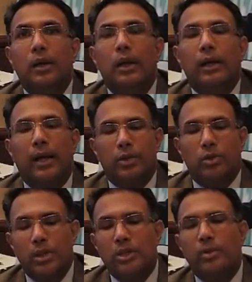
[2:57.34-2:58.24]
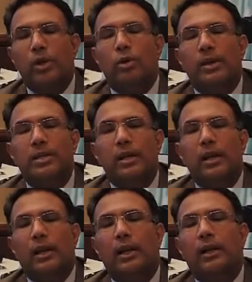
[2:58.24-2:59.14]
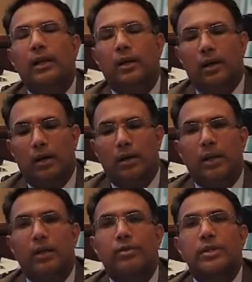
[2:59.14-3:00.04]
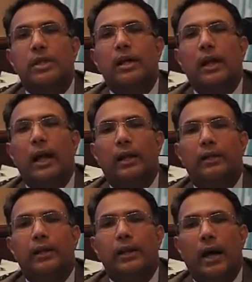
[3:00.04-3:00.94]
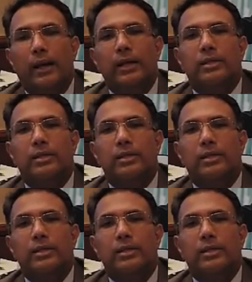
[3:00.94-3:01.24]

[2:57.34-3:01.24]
Yeah, so this is where you're basically linking the physical and the IT